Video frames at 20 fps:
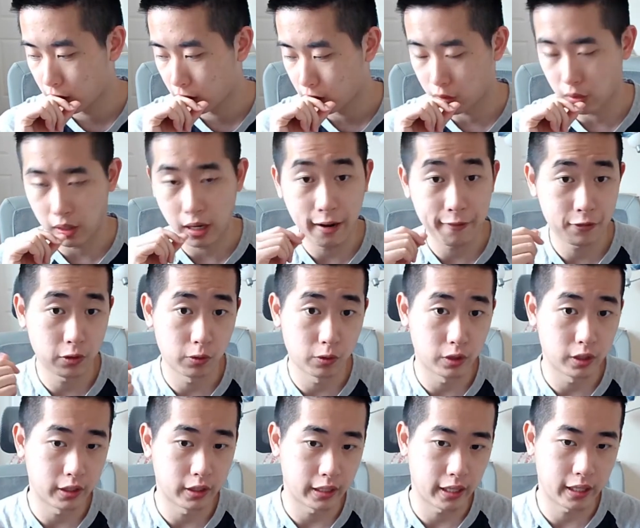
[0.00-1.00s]
So after
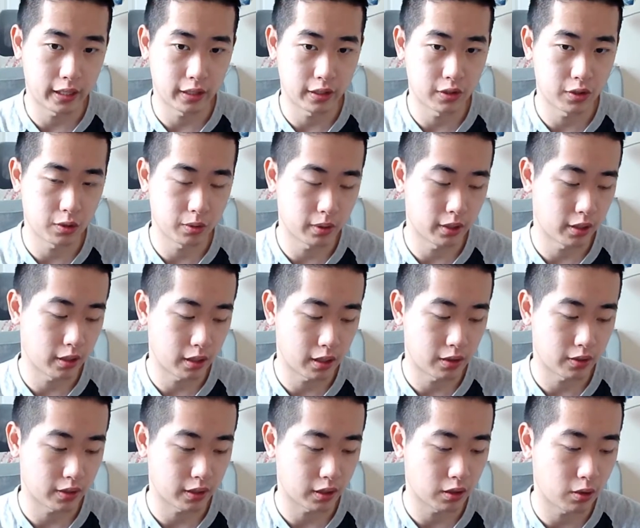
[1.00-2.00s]
really getting into it, I
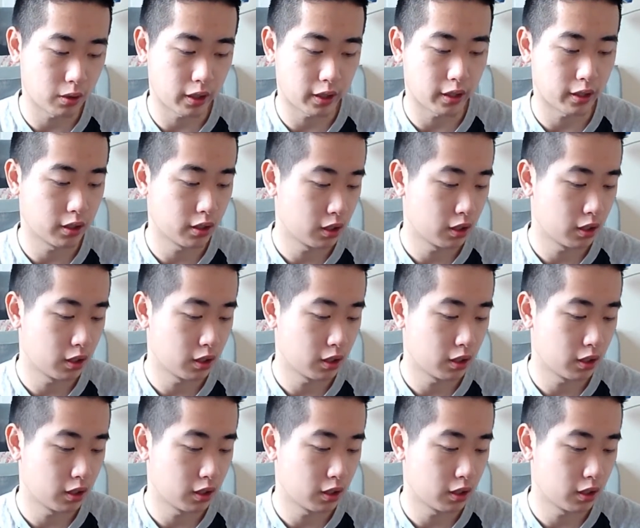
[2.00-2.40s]
was like, okay,